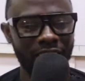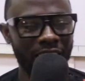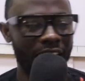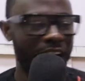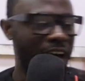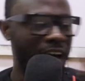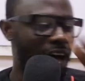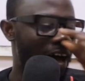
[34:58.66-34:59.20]

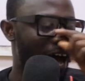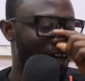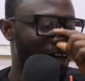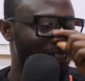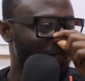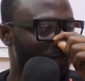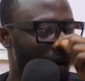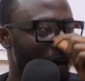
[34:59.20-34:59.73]
uh, as
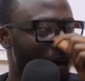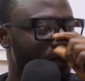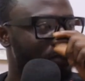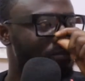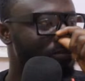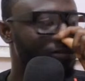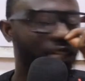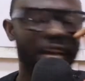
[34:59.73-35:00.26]
well,
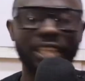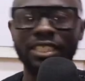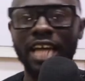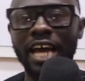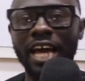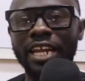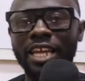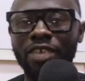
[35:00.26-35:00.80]
is that
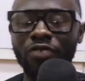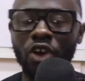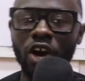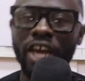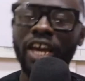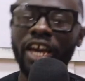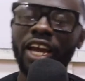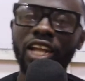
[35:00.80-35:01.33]
if your
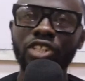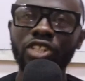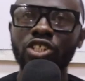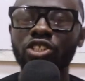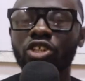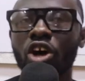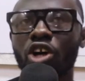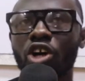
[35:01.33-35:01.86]
English is
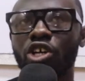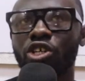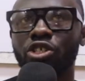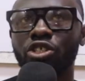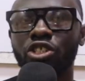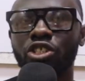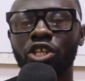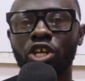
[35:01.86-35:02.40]
not good,
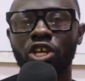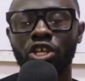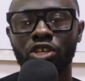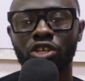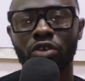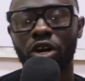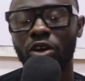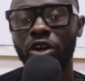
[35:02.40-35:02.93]
you are
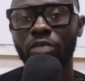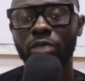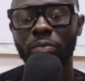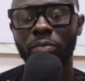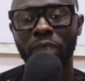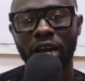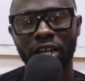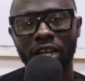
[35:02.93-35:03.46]
going to be
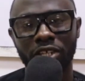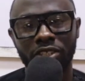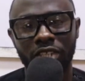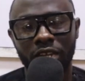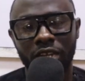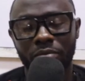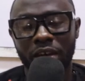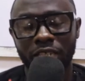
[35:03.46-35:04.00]
punished in
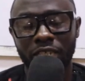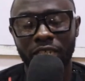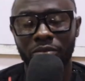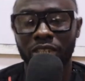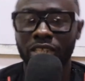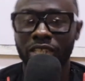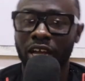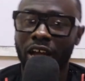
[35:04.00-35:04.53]
management
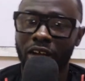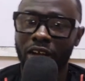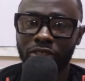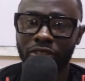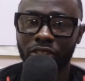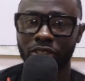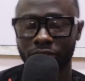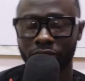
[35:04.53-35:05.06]
accounting.
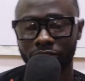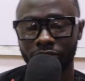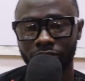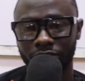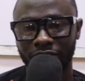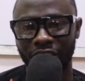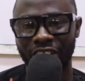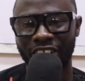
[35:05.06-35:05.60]

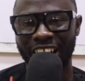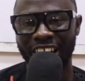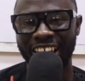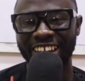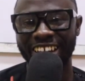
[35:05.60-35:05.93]
All right.